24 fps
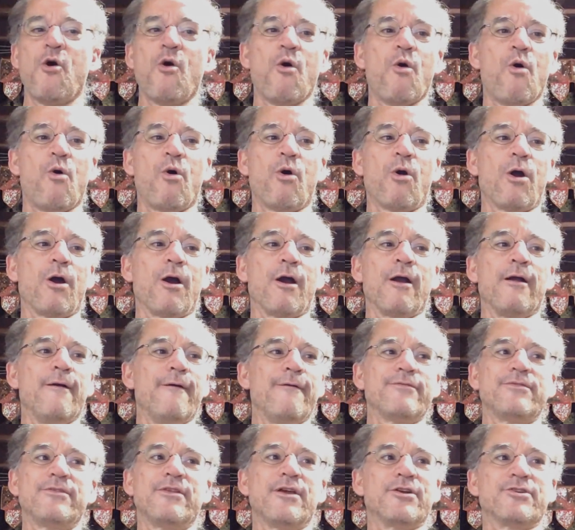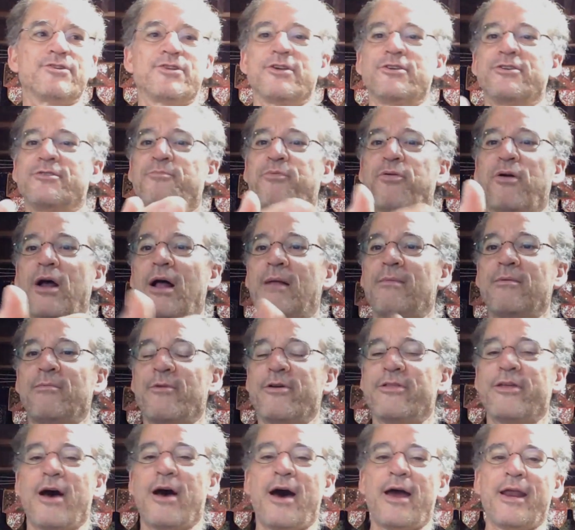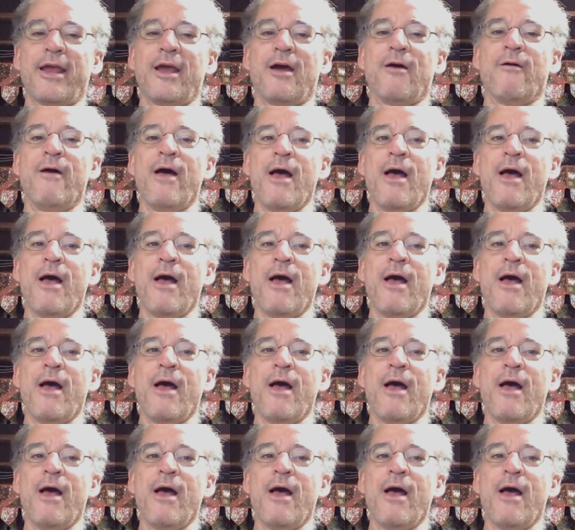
or there's a problem with audio,